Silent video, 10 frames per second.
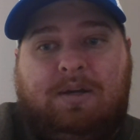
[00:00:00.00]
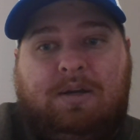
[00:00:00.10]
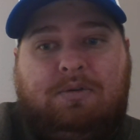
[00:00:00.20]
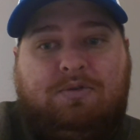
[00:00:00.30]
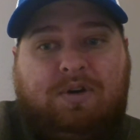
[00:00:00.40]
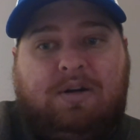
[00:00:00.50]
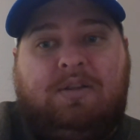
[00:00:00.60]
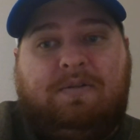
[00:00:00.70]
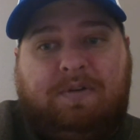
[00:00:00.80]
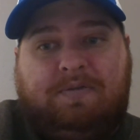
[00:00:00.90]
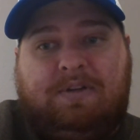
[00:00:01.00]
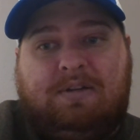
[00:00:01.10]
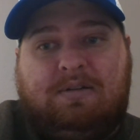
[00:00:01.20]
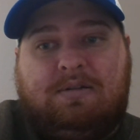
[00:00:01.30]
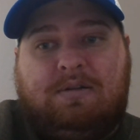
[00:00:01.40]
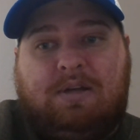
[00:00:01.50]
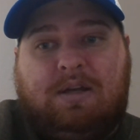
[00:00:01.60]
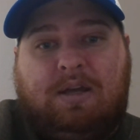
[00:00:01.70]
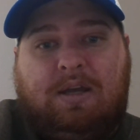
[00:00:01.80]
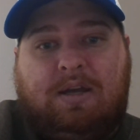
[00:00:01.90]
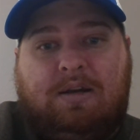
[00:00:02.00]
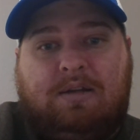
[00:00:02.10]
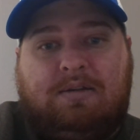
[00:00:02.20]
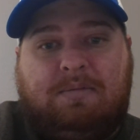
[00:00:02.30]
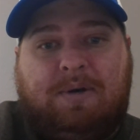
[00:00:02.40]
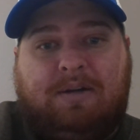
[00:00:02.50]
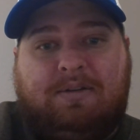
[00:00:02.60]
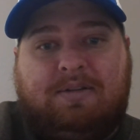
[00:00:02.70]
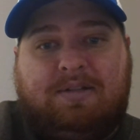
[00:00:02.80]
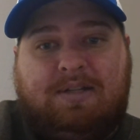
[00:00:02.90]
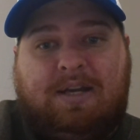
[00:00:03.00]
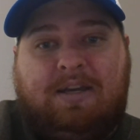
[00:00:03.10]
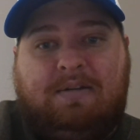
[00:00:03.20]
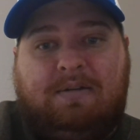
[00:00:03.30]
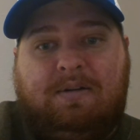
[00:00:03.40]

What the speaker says: It was written in the 50s, and it's about the state